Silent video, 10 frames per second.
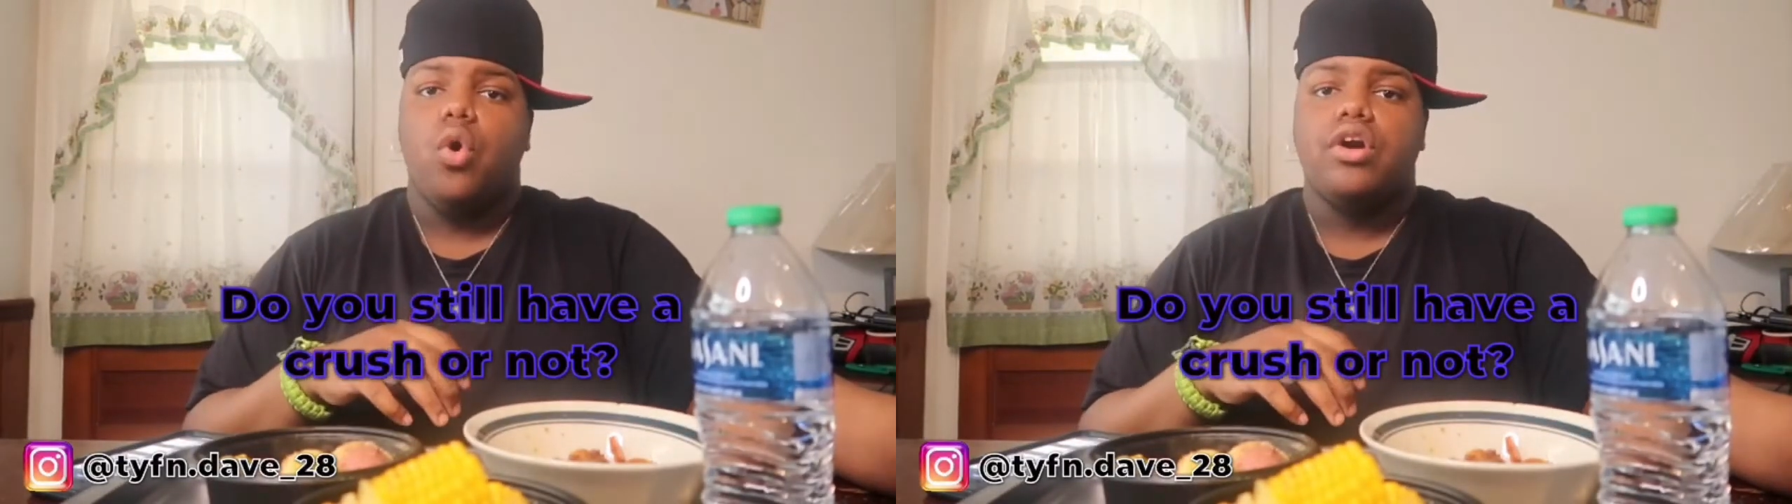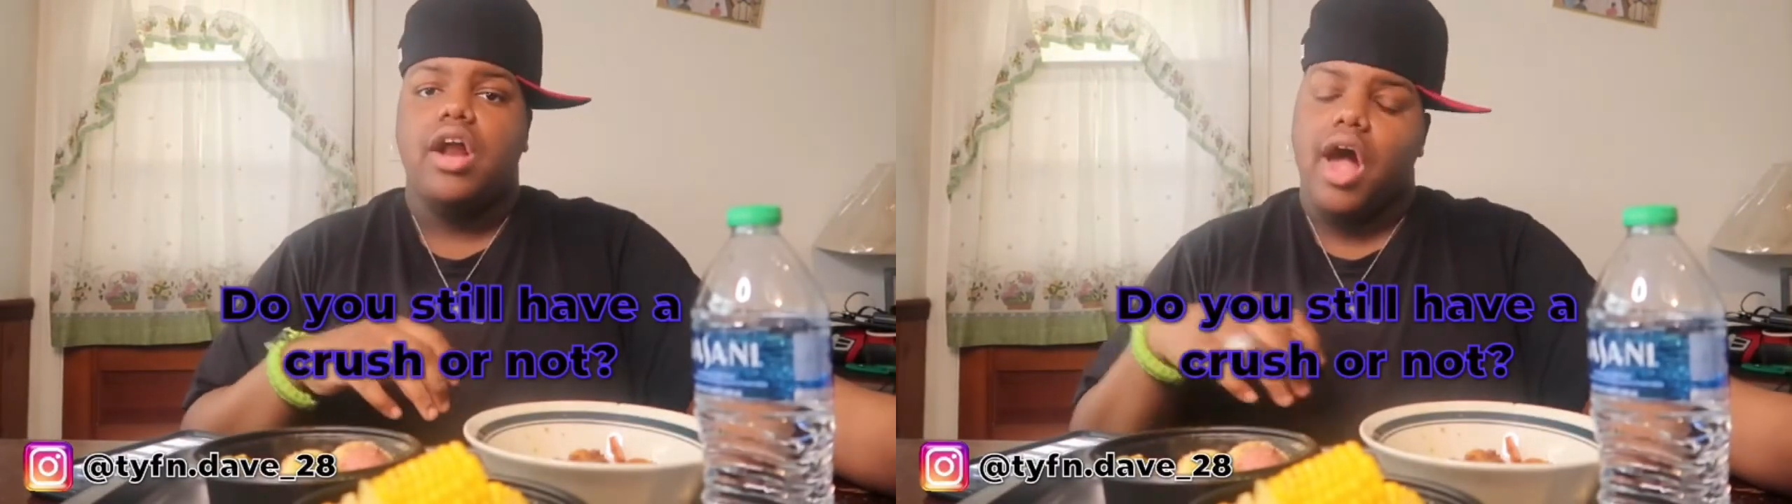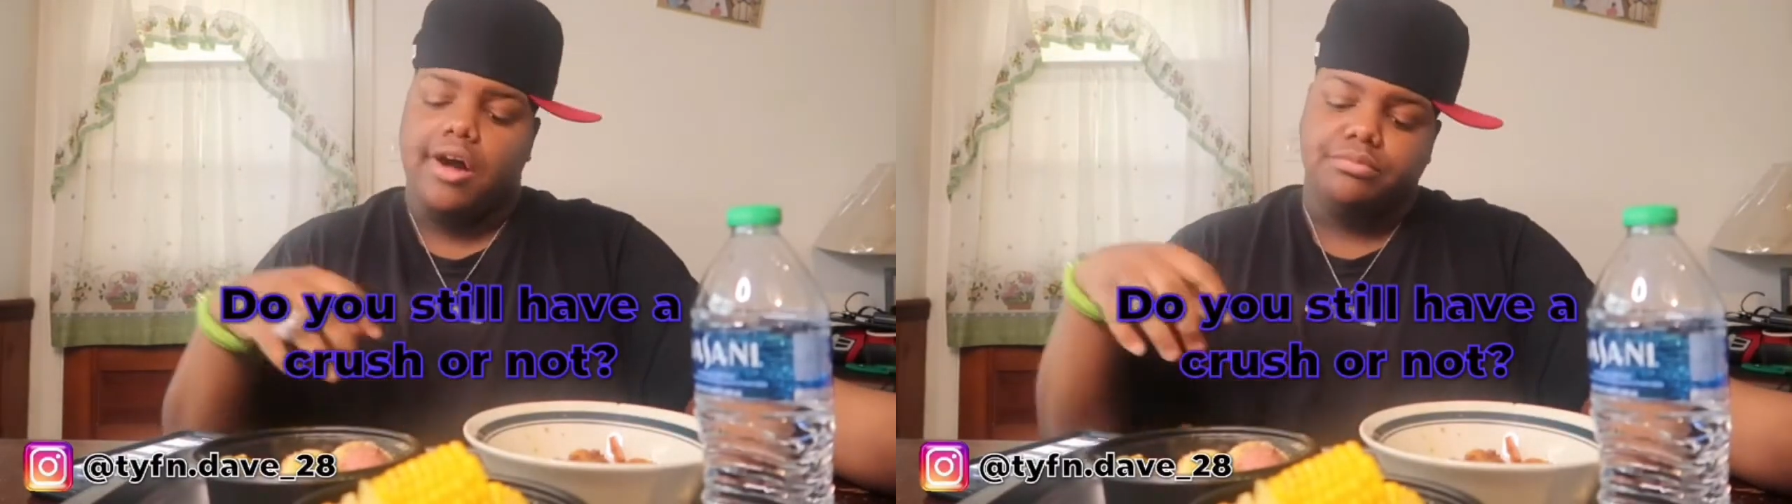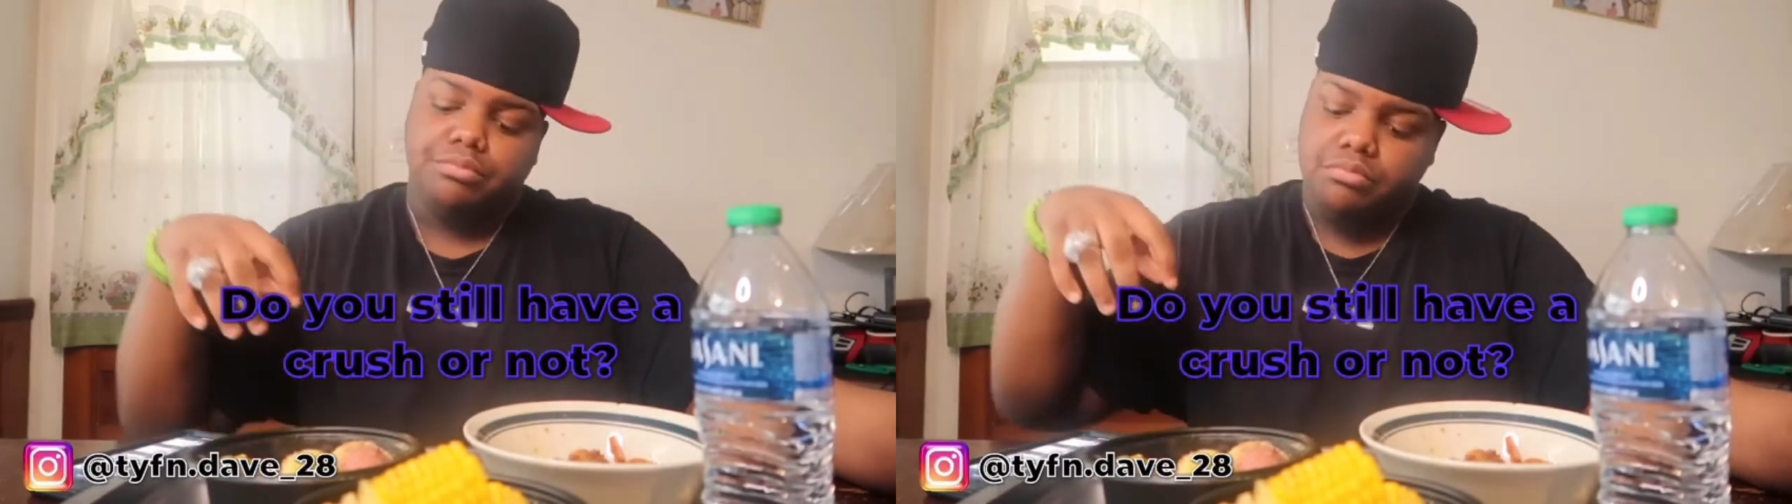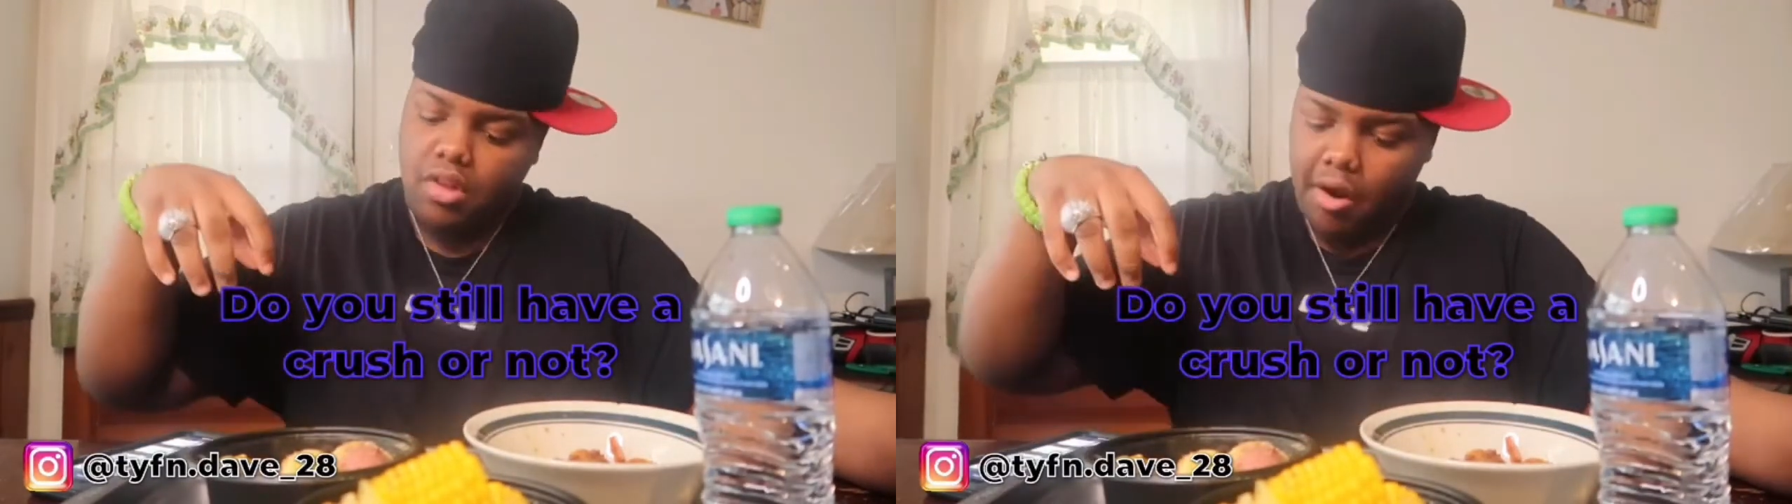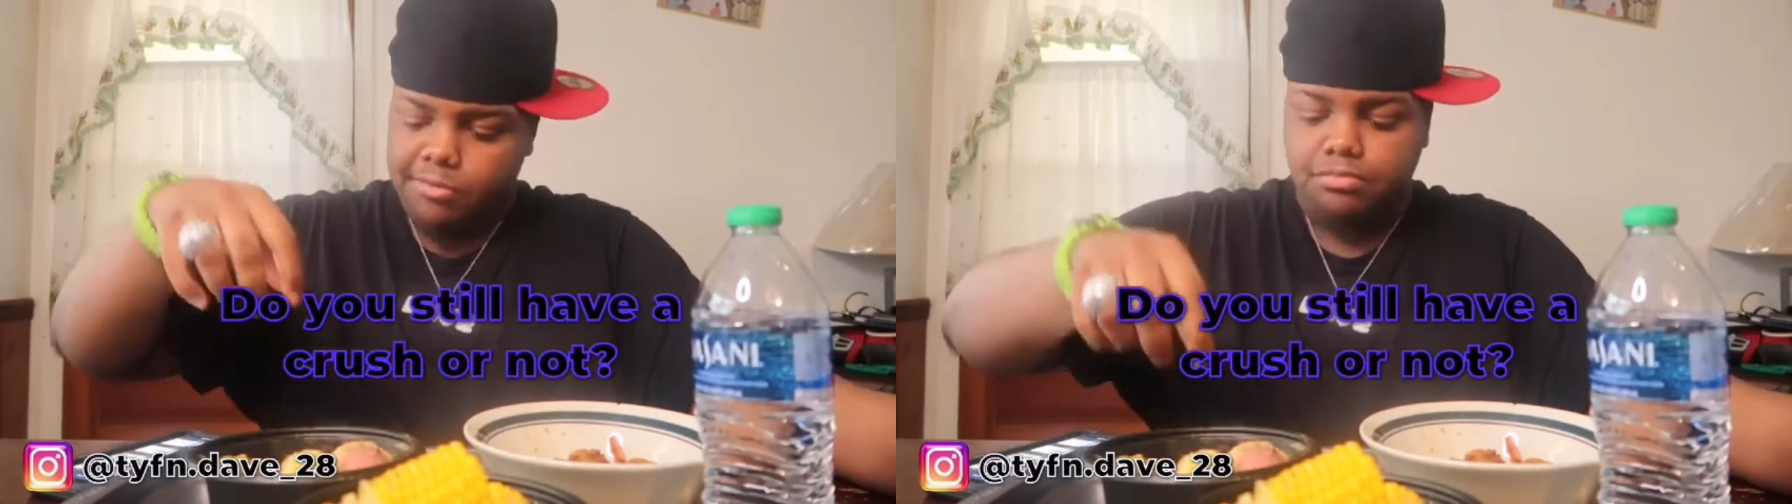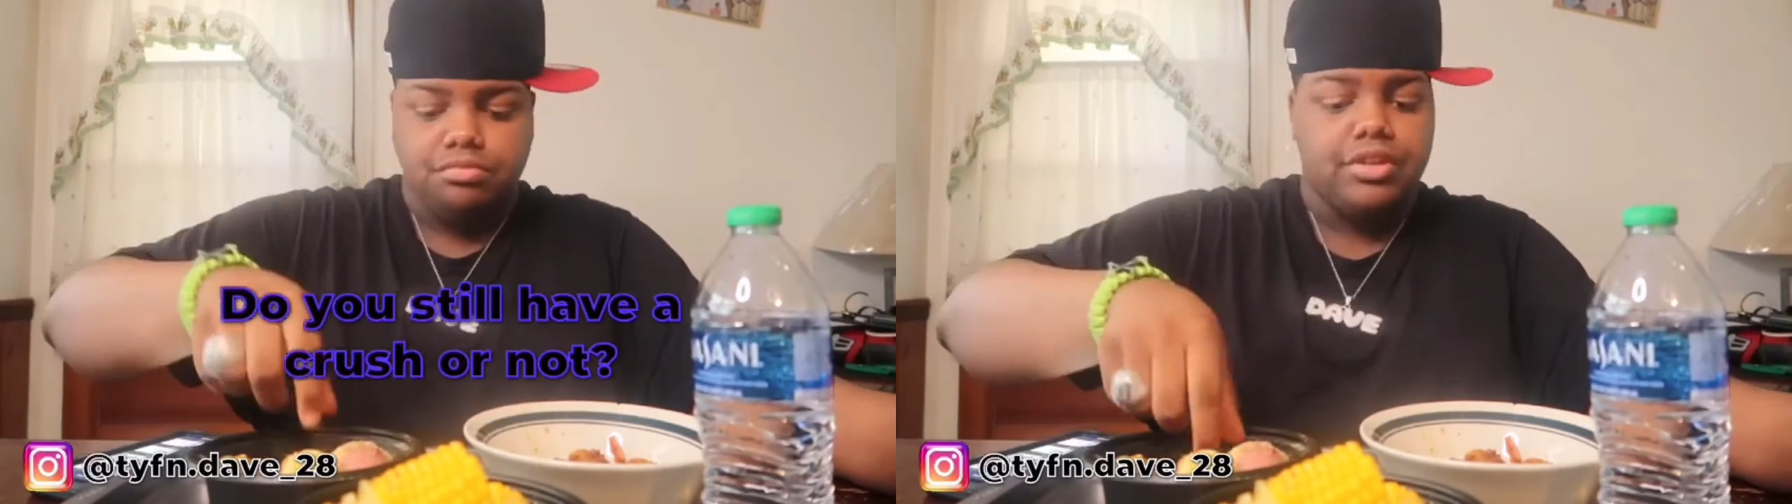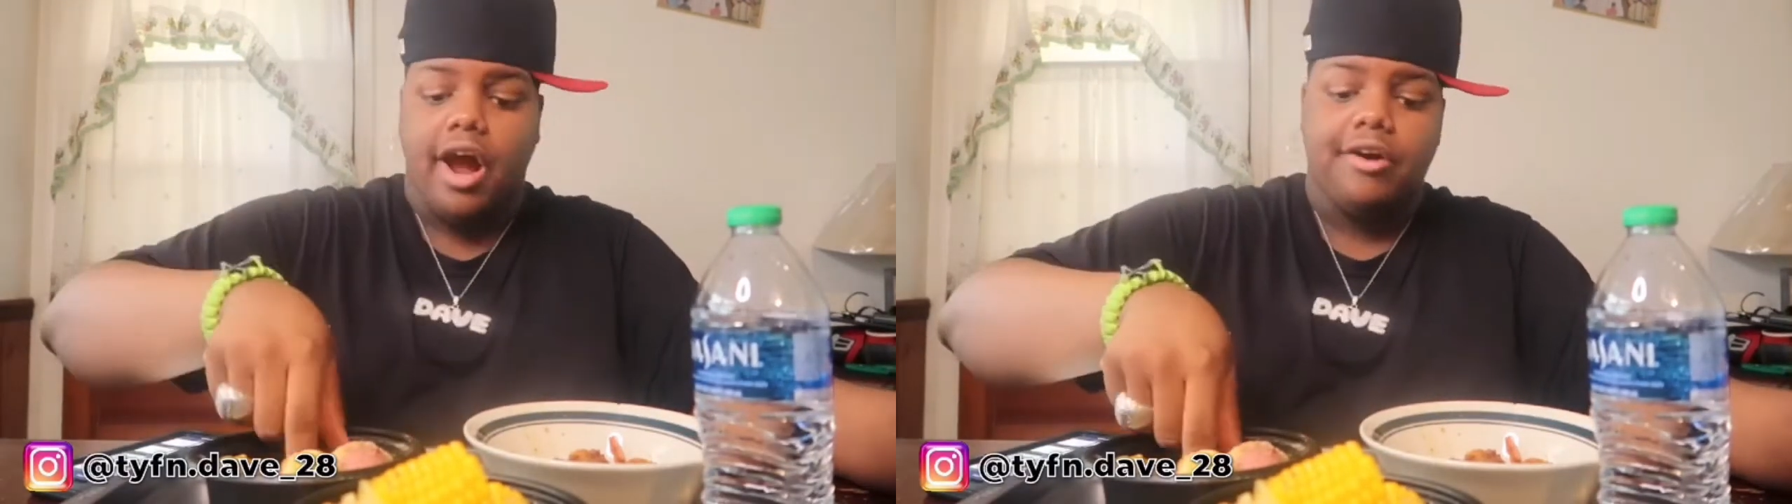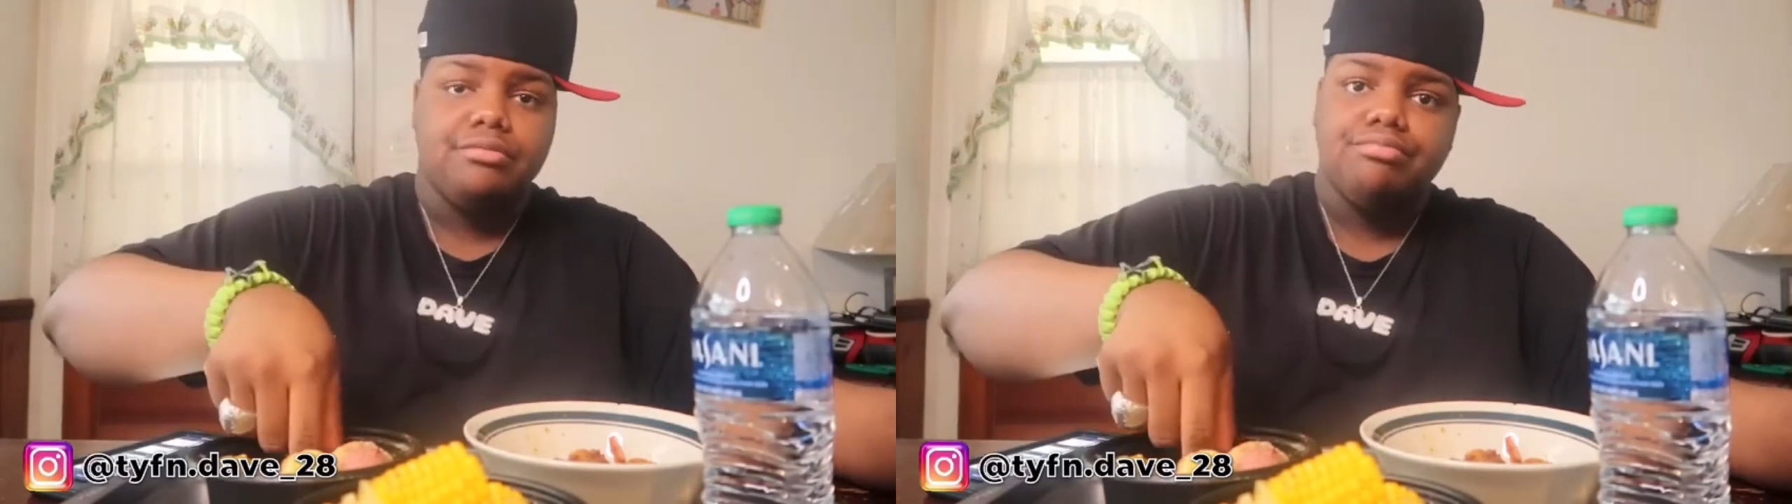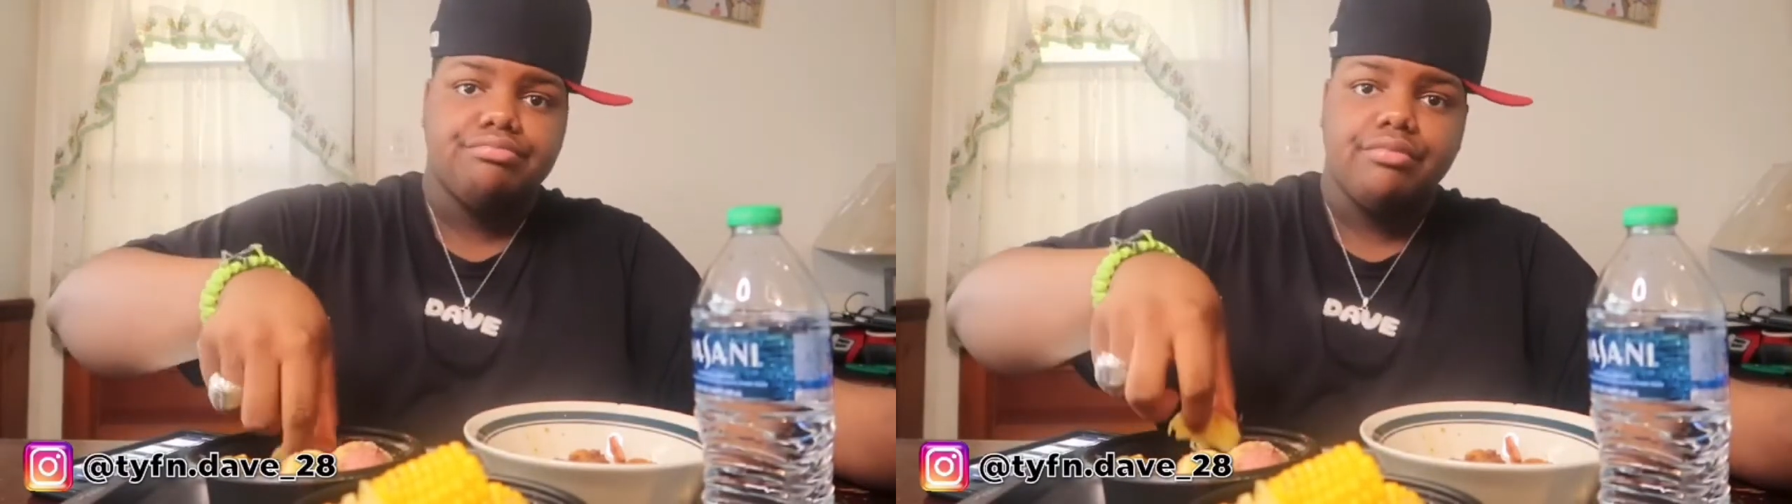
or not? No.